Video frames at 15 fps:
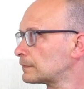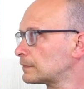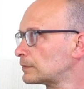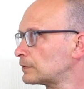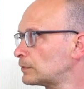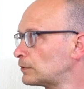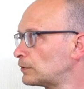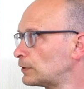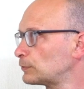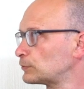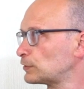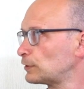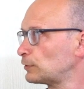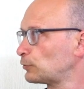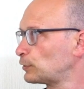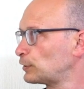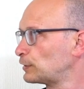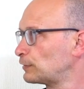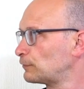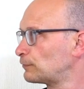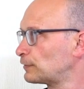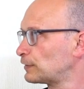Oh, that was a lucky
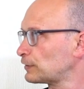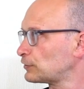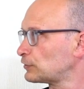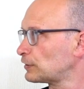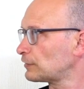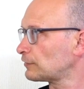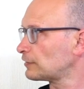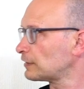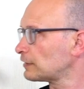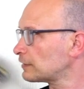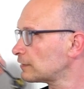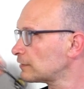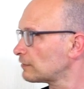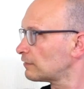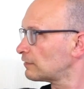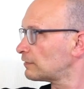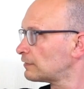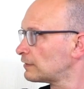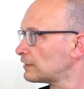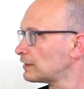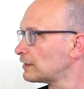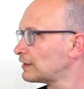deflection, I think.
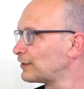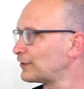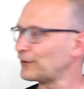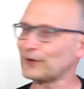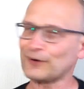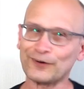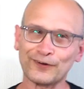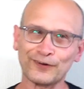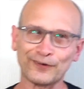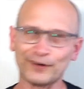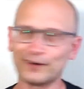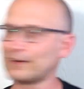Oh,